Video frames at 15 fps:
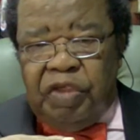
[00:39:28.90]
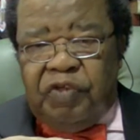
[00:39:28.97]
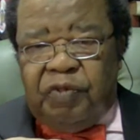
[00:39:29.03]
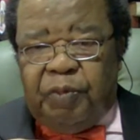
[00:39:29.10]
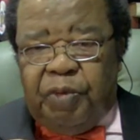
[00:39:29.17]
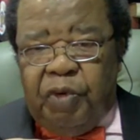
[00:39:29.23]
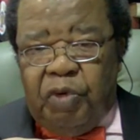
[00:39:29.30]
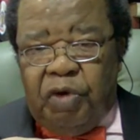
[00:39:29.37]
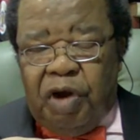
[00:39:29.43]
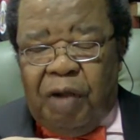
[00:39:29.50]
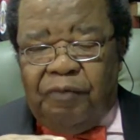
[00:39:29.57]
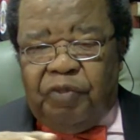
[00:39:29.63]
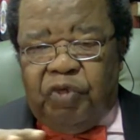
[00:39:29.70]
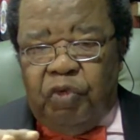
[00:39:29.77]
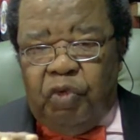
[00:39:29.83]
this
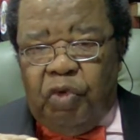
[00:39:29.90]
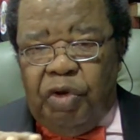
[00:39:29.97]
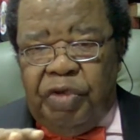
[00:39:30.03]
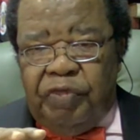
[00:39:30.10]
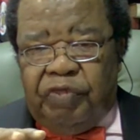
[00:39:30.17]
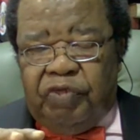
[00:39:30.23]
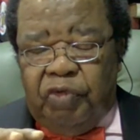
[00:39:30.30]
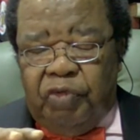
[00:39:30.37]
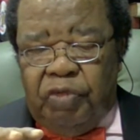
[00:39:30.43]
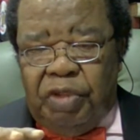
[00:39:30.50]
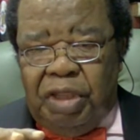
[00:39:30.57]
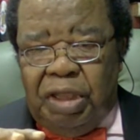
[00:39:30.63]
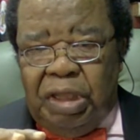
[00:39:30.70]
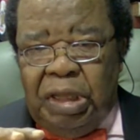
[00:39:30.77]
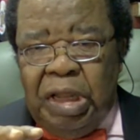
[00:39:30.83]
program to go into
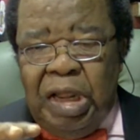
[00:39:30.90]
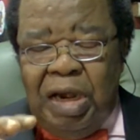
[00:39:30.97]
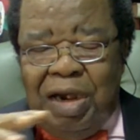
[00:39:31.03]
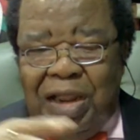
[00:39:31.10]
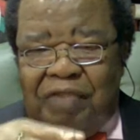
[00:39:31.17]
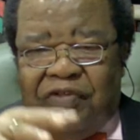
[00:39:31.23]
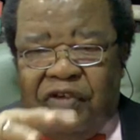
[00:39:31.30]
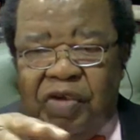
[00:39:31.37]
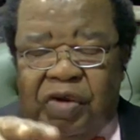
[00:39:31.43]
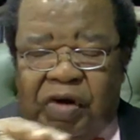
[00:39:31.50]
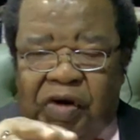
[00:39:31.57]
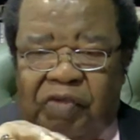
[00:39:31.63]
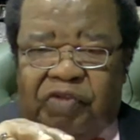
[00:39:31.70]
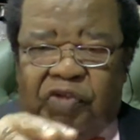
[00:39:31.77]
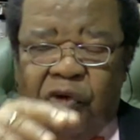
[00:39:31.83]
the
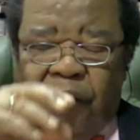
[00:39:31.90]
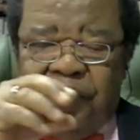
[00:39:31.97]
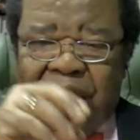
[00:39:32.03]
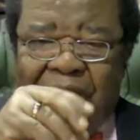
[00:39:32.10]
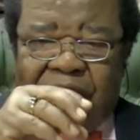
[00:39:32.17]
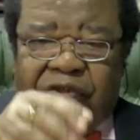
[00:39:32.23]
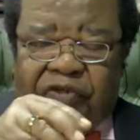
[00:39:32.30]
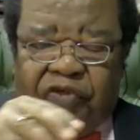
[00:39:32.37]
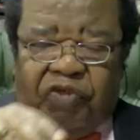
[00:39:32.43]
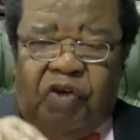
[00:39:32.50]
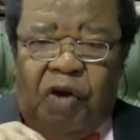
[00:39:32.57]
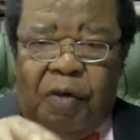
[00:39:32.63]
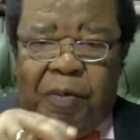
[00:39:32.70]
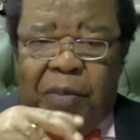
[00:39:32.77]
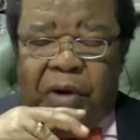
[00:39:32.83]
nitty-gritty of that
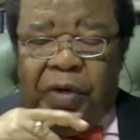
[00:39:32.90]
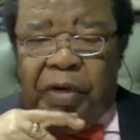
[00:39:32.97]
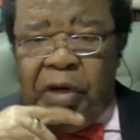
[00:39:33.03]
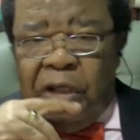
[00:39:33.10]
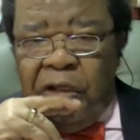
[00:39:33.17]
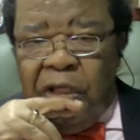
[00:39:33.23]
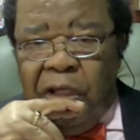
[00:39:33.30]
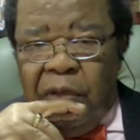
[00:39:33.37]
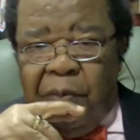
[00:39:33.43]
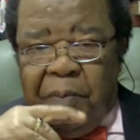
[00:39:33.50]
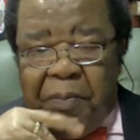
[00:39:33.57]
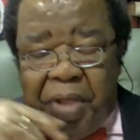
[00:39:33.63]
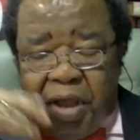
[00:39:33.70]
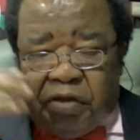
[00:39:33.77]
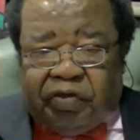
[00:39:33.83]
turmoil.
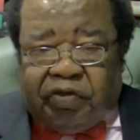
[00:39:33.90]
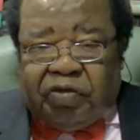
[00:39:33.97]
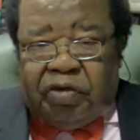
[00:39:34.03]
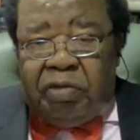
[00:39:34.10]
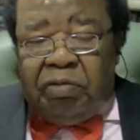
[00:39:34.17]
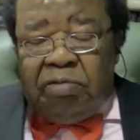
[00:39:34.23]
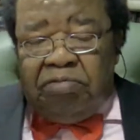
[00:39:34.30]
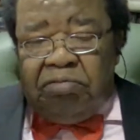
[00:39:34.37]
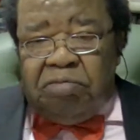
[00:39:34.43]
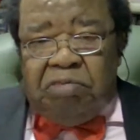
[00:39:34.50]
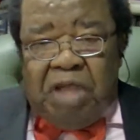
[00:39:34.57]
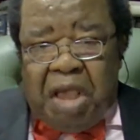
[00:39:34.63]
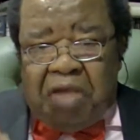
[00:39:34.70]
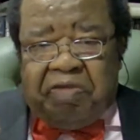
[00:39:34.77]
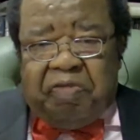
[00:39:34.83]
But
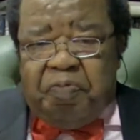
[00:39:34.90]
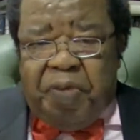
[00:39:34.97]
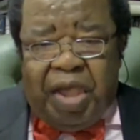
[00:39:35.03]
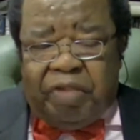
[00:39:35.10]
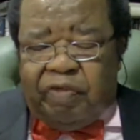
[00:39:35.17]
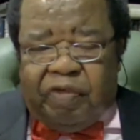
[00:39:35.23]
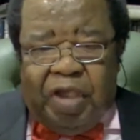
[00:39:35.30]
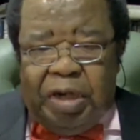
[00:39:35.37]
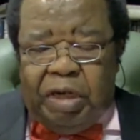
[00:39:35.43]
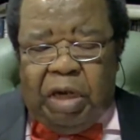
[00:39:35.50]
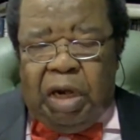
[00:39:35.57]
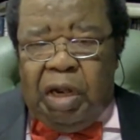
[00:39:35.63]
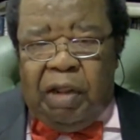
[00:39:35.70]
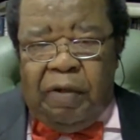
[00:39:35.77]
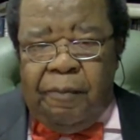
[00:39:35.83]

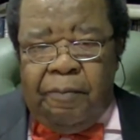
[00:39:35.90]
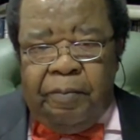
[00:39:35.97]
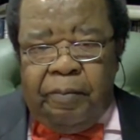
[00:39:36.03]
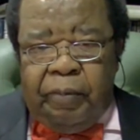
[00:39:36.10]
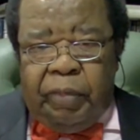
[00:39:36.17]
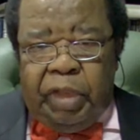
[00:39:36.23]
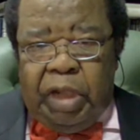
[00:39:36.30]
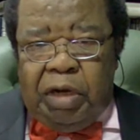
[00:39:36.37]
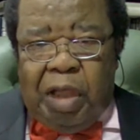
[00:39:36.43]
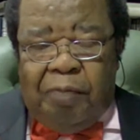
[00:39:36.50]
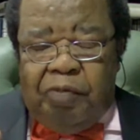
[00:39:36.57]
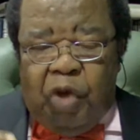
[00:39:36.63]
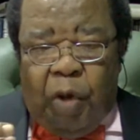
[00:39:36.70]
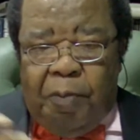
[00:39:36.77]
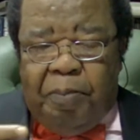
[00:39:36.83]
expectedly, and
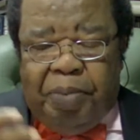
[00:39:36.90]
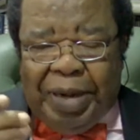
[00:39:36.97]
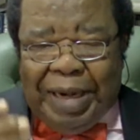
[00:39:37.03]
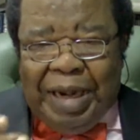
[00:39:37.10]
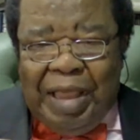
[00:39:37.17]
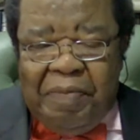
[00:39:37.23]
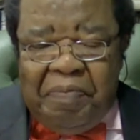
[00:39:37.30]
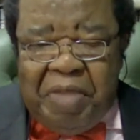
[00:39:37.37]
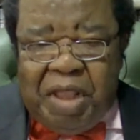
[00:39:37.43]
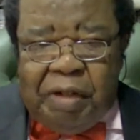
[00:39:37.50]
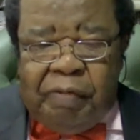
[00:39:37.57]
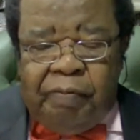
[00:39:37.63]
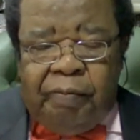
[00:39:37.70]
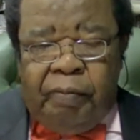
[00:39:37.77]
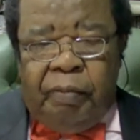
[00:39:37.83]
I'm not
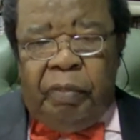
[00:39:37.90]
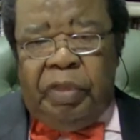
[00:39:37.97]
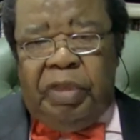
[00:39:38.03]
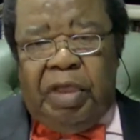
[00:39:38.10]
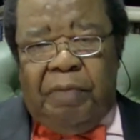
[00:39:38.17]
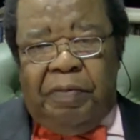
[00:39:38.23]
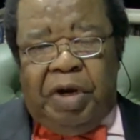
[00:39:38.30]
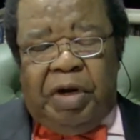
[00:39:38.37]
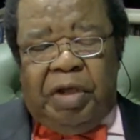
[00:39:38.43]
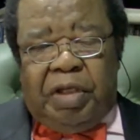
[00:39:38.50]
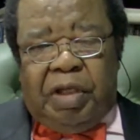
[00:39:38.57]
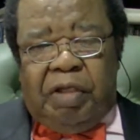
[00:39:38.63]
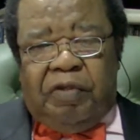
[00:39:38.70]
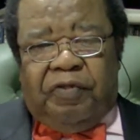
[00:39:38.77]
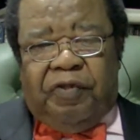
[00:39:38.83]
blaming the
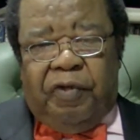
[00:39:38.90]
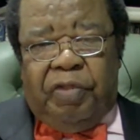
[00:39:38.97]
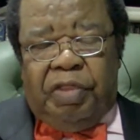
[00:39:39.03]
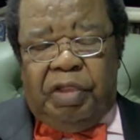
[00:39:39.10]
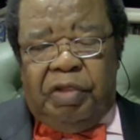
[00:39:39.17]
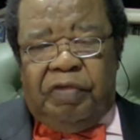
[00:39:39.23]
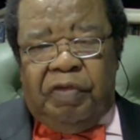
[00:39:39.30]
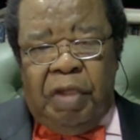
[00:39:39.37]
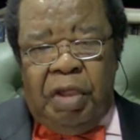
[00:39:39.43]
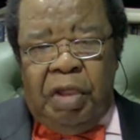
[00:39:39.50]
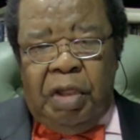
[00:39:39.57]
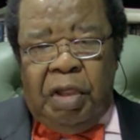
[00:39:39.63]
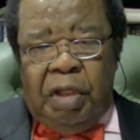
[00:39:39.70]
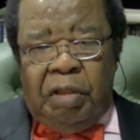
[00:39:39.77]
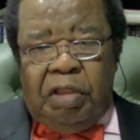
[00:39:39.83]
Americans for this,
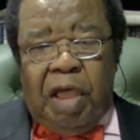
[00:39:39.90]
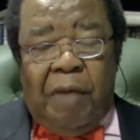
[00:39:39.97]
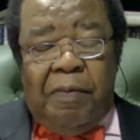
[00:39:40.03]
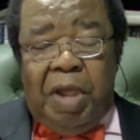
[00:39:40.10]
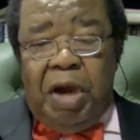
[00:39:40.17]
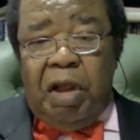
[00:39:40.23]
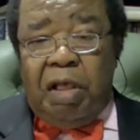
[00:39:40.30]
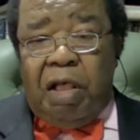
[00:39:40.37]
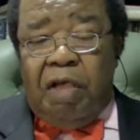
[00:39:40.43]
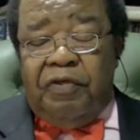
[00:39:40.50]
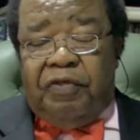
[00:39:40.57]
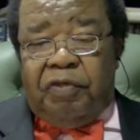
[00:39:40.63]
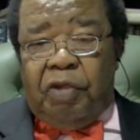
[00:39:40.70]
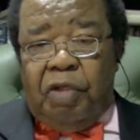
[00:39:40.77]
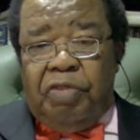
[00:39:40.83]
the
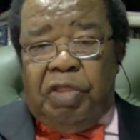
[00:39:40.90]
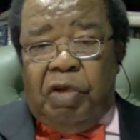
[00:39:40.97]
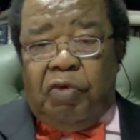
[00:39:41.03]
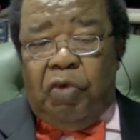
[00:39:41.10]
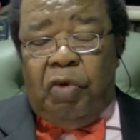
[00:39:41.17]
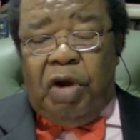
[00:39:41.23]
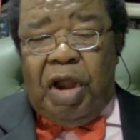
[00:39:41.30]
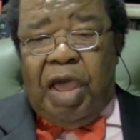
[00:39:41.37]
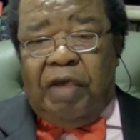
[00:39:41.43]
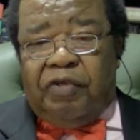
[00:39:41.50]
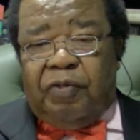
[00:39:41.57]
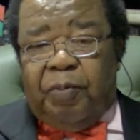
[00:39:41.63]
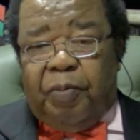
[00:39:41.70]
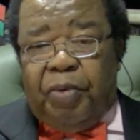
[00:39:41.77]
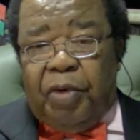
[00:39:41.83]
Americans thought they could
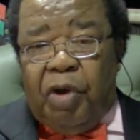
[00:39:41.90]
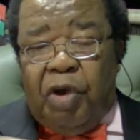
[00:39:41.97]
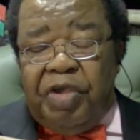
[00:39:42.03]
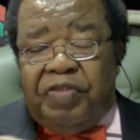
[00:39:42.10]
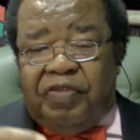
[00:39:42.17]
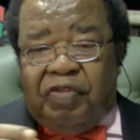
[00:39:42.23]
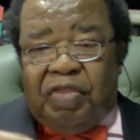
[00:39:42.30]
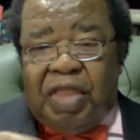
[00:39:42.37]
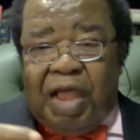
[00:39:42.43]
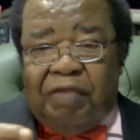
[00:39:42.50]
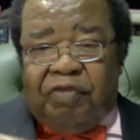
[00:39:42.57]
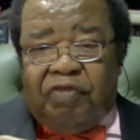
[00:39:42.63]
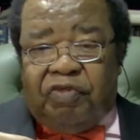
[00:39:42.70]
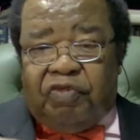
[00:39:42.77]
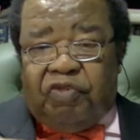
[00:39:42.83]
exploit
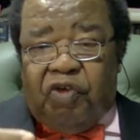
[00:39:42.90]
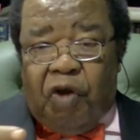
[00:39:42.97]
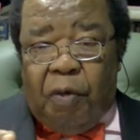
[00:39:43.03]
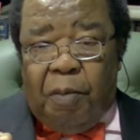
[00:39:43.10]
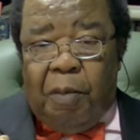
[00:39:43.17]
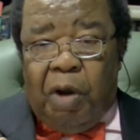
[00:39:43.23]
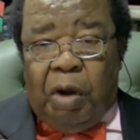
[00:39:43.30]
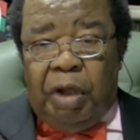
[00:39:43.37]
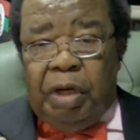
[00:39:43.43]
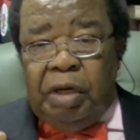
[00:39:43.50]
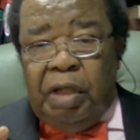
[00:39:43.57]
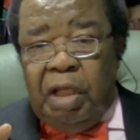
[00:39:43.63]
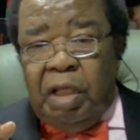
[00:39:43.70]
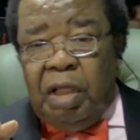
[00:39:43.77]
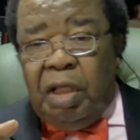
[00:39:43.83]
that turmoil